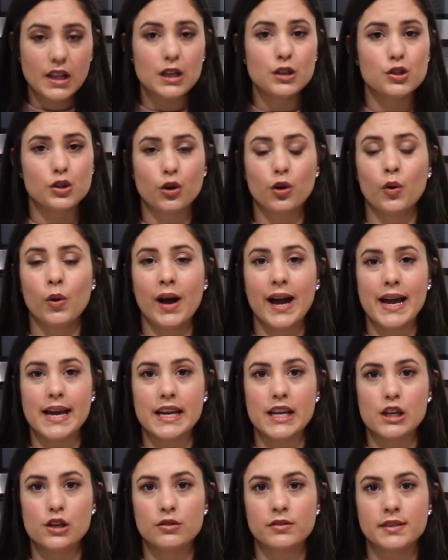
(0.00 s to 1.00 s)
So go ahead
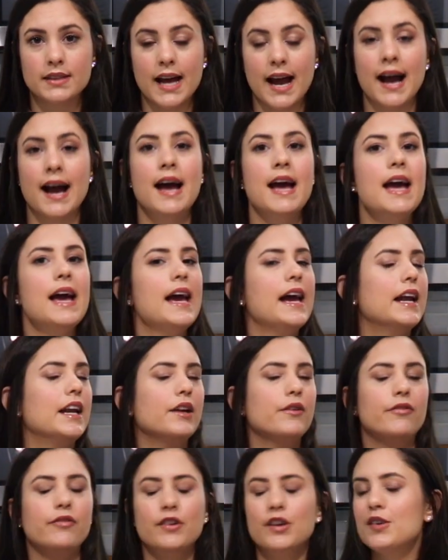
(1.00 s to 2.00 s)
and use that. And
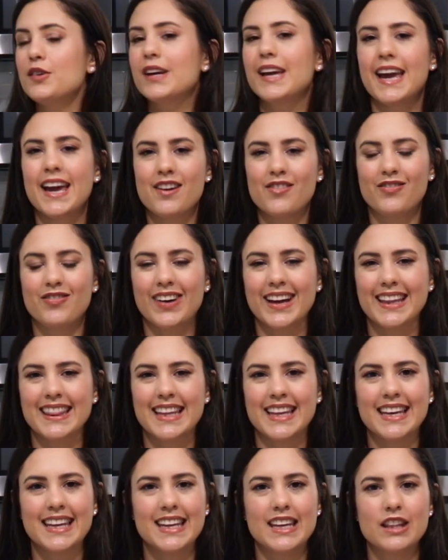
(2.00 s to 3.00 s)
if you can't find
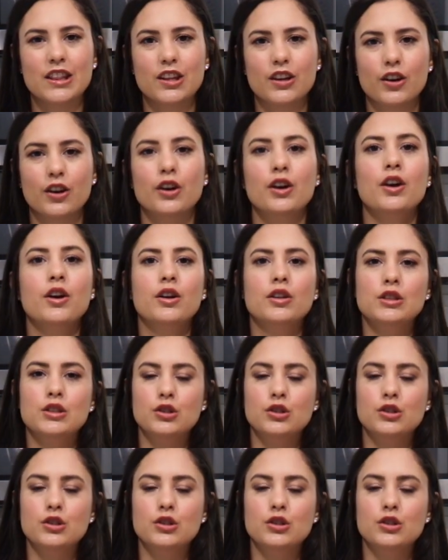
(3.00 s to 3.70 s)
that either,